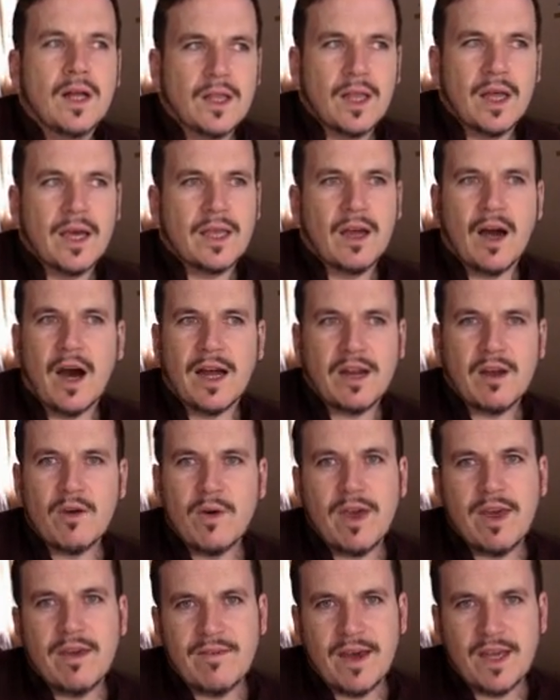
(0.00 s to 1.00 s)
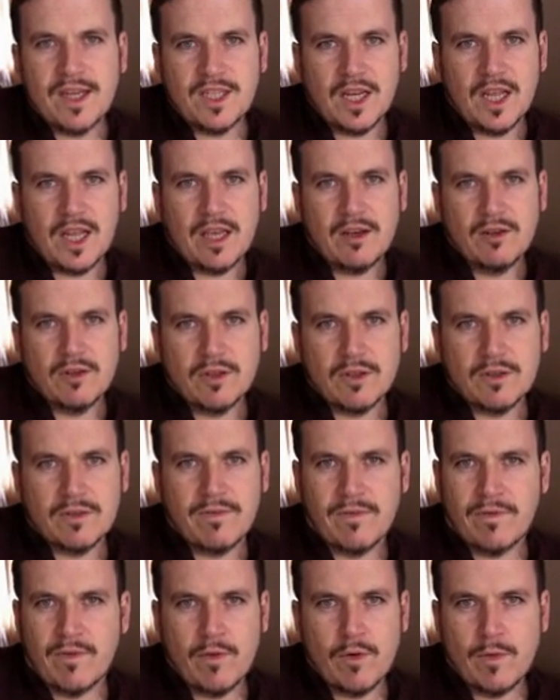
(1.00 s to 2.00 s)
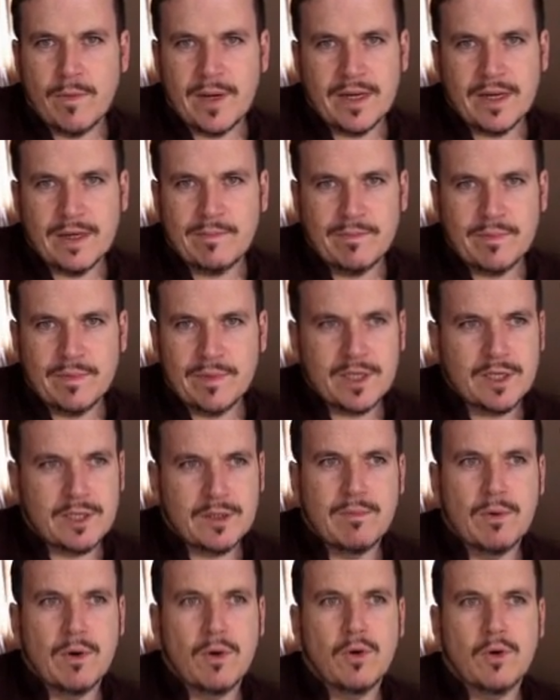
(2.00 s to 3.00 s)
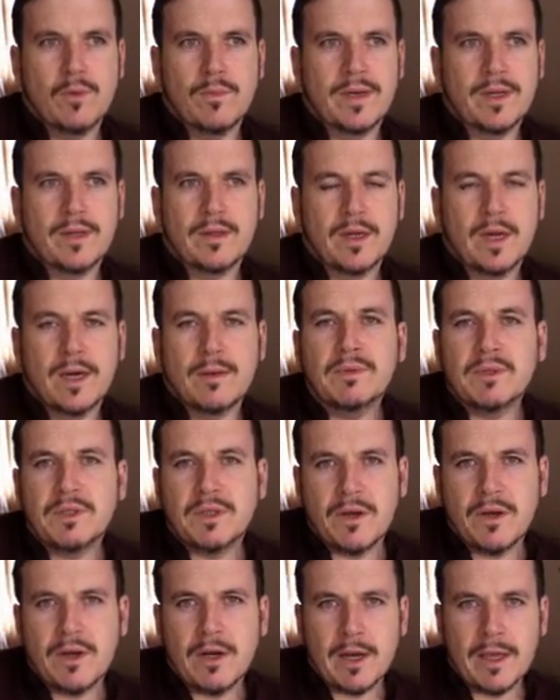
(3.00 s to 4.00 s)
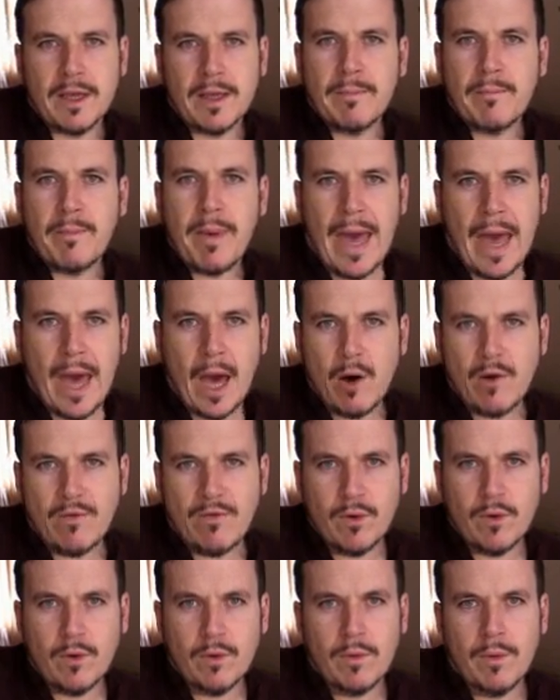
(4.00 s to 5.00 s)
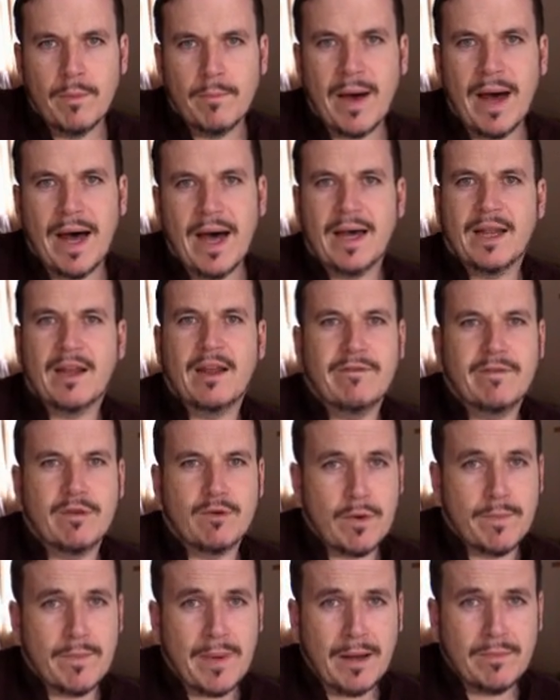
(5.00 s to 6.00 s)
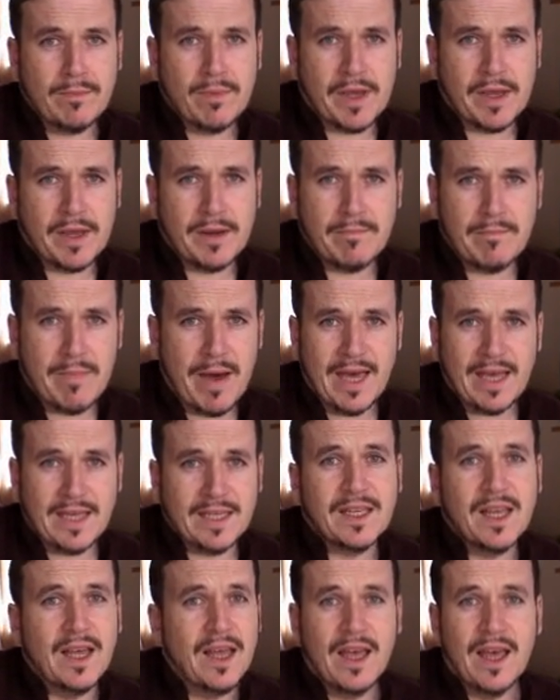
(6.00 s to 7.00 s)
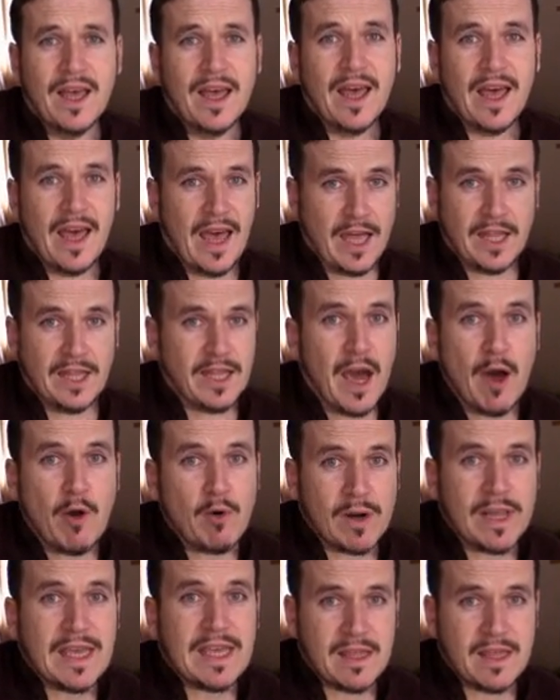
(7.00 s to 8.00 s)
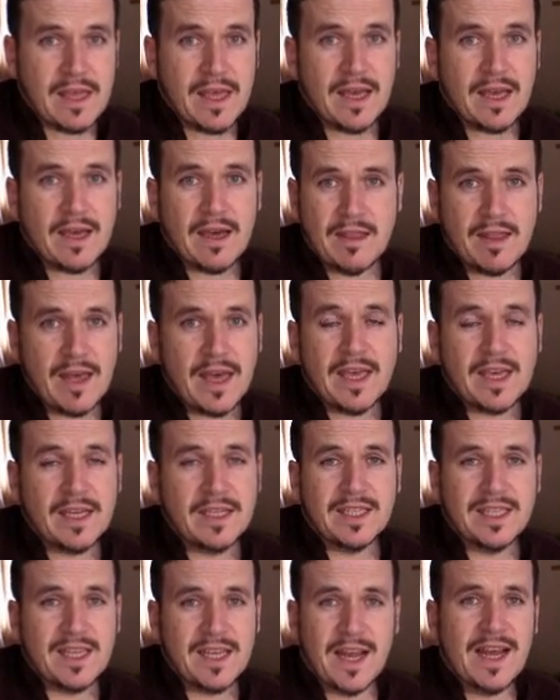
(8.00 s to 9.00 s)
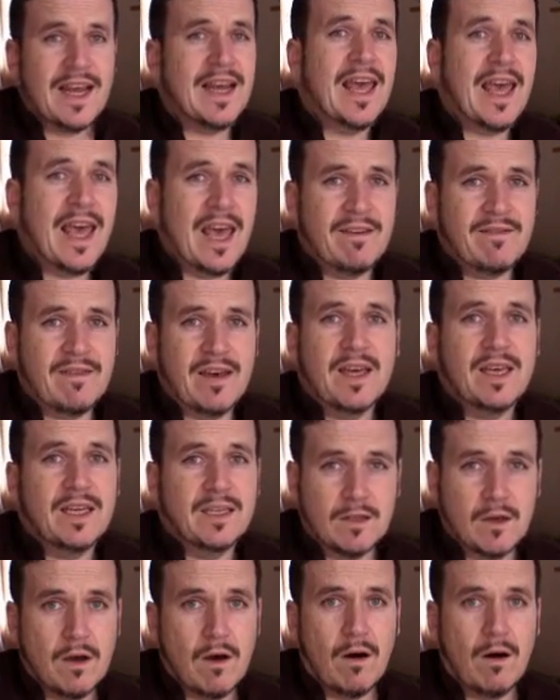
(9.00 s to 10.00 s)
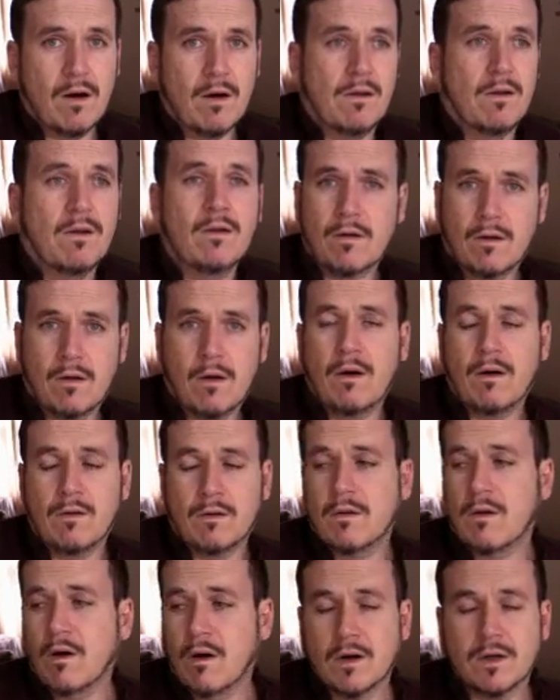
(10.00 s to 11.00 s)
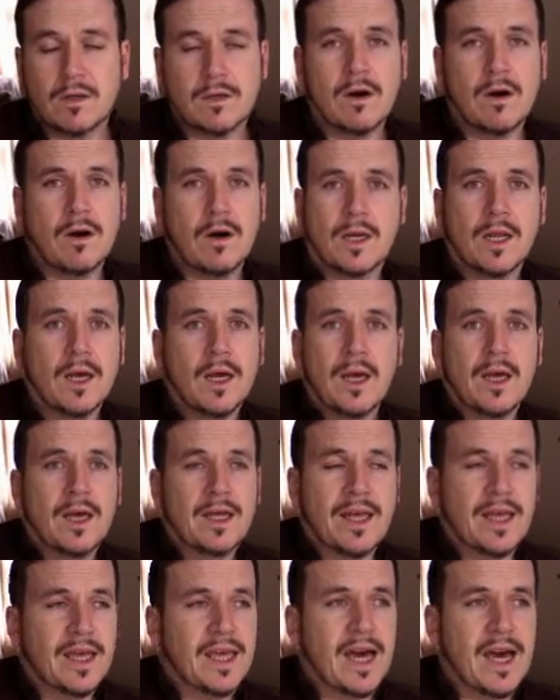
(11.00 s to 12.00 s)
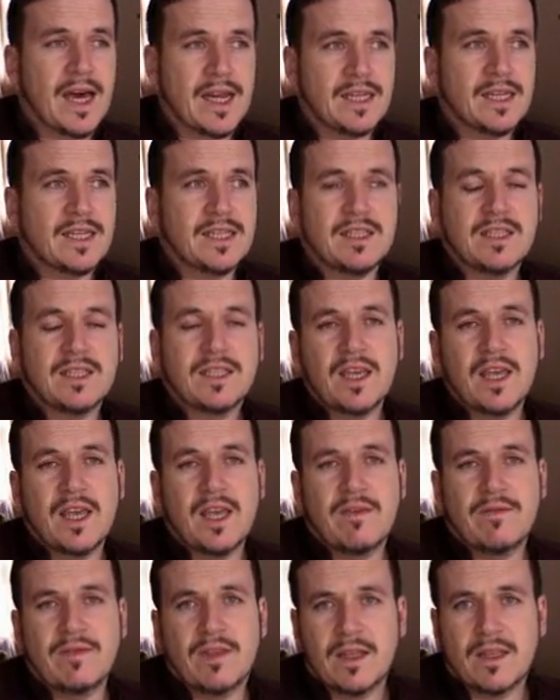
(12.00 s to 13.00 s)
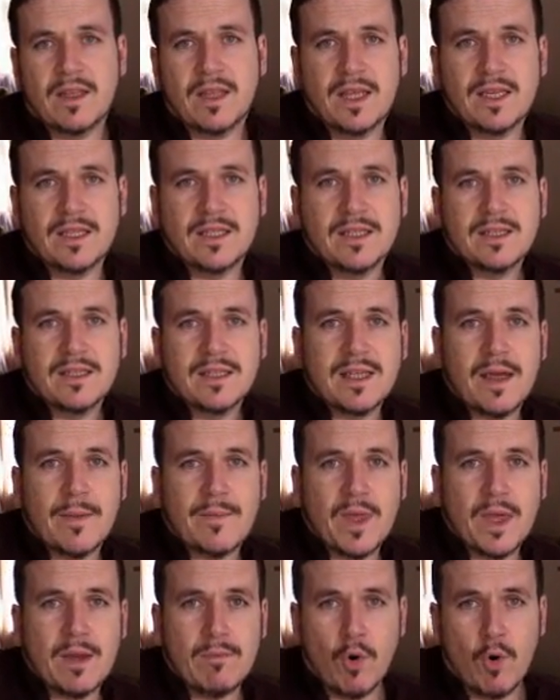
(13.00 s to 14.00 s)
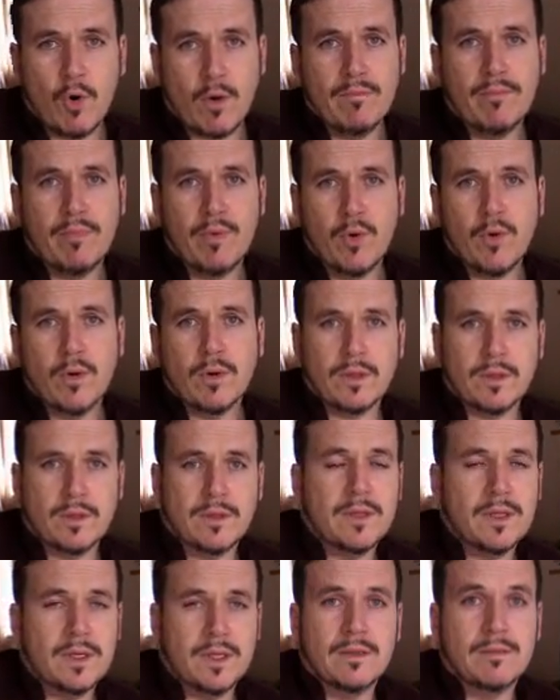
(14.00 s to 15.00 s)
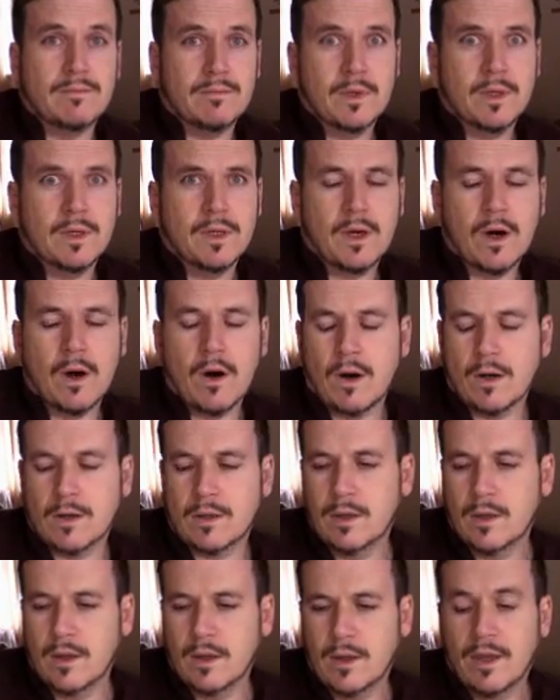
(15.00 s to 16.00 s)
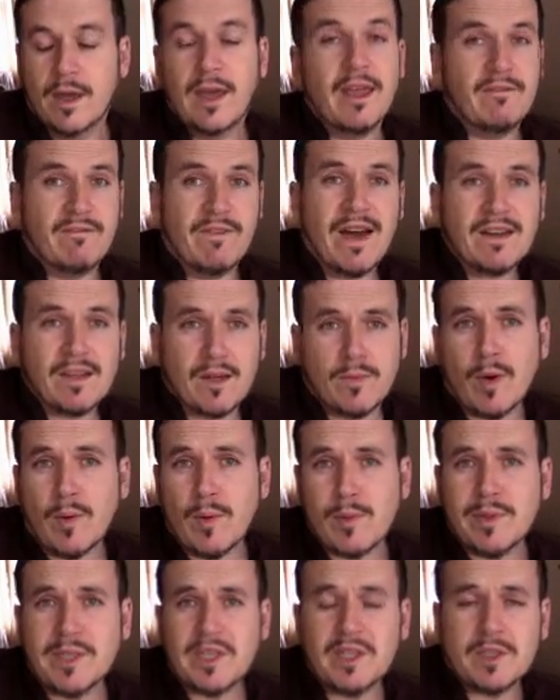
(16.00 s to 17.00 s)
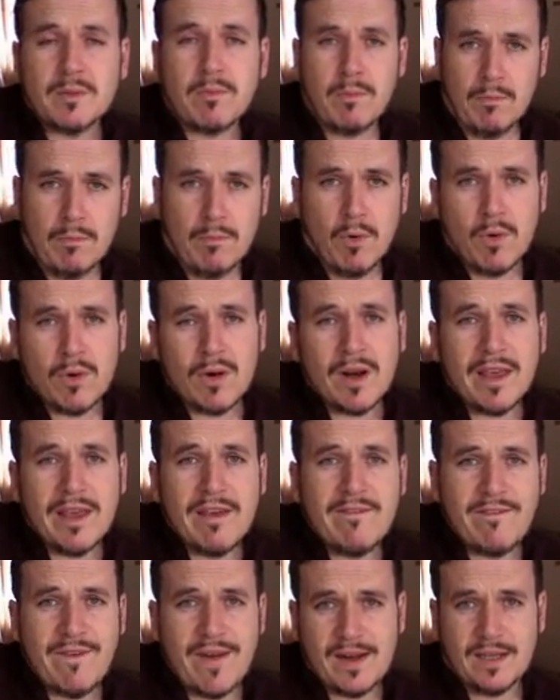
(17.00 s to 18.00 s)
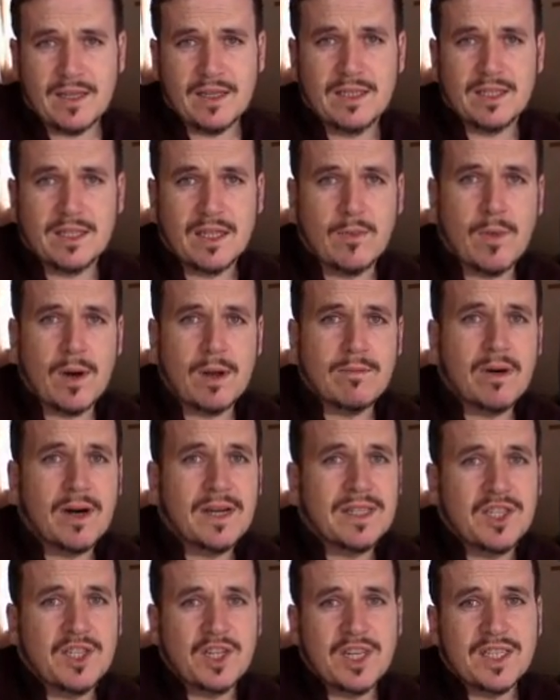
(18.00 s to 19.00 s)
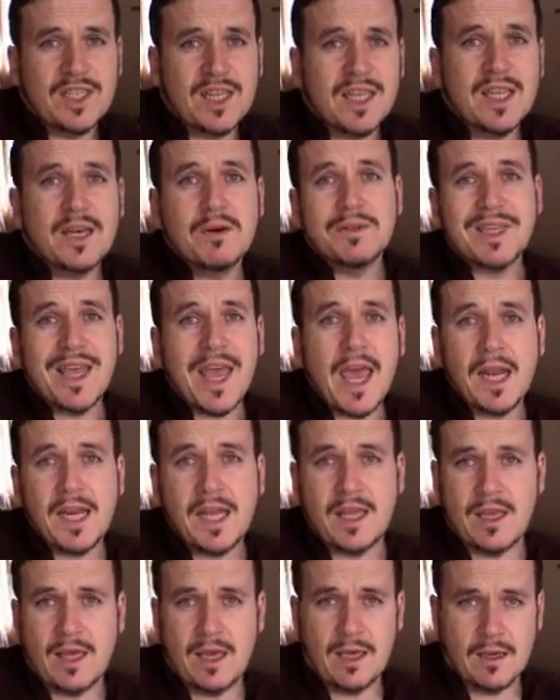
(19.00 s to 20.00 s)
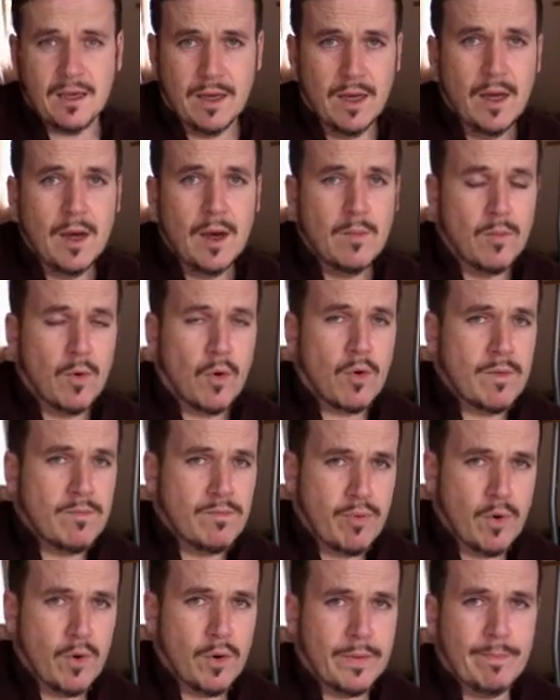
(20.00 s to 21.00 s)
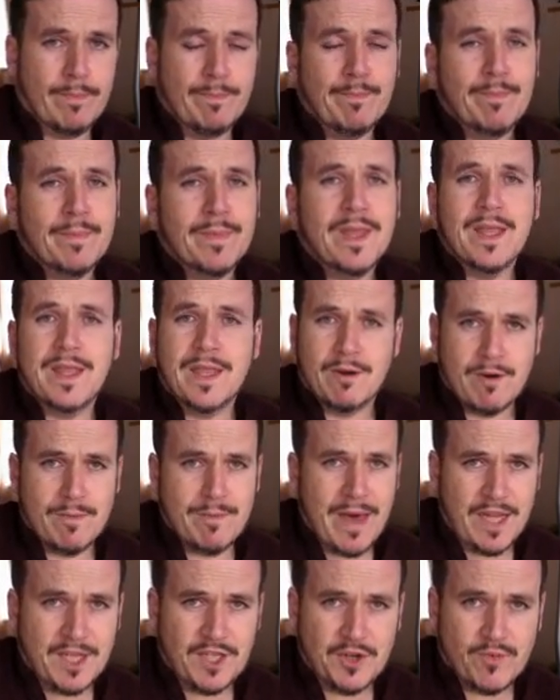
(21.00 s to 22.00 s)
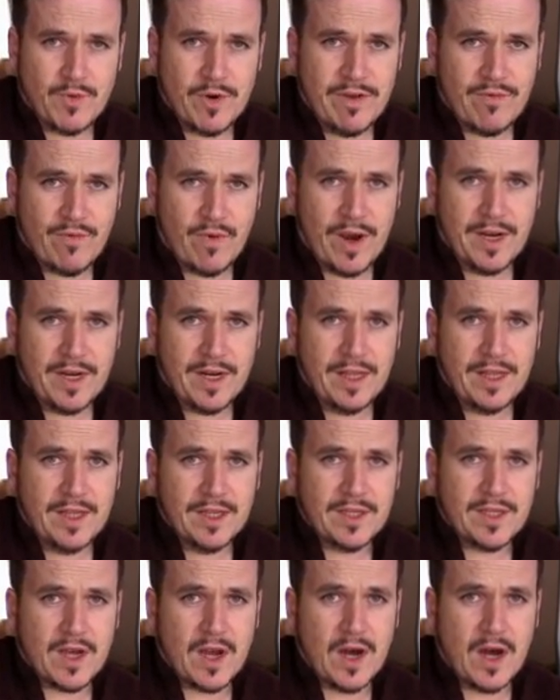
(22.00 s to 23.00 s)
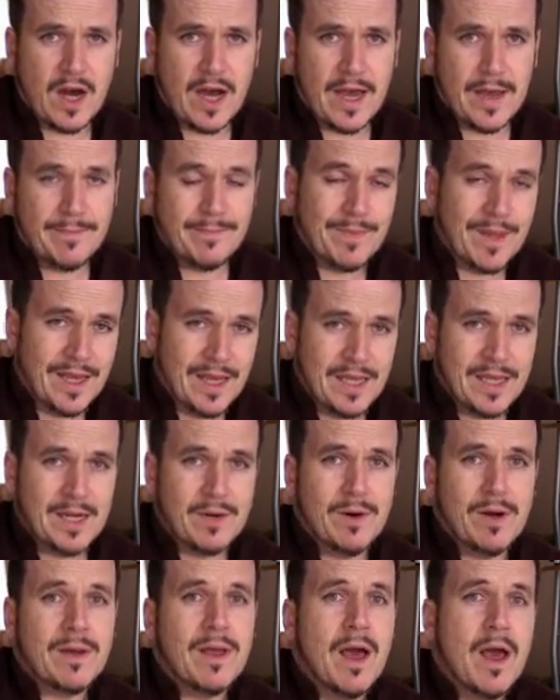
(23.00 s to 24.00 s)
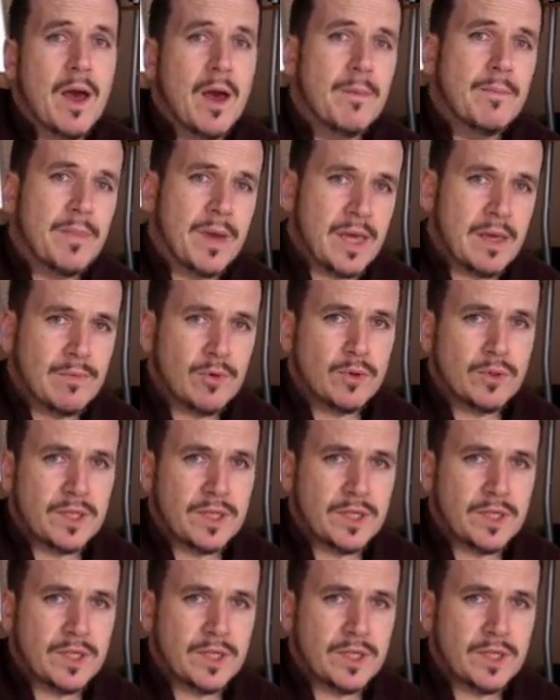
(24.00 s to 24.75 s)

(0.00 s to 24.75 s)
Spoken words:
Like, I know evangelicals form a small but absurdly powerful part of the Republican base, and the only thing they consider ever is God. God, God, God. They can't conceive that there's something more important than God. In fact, I probably just mortally offended someone by suggesting there was anything more important than their imaginary friend in the sky. You know what? People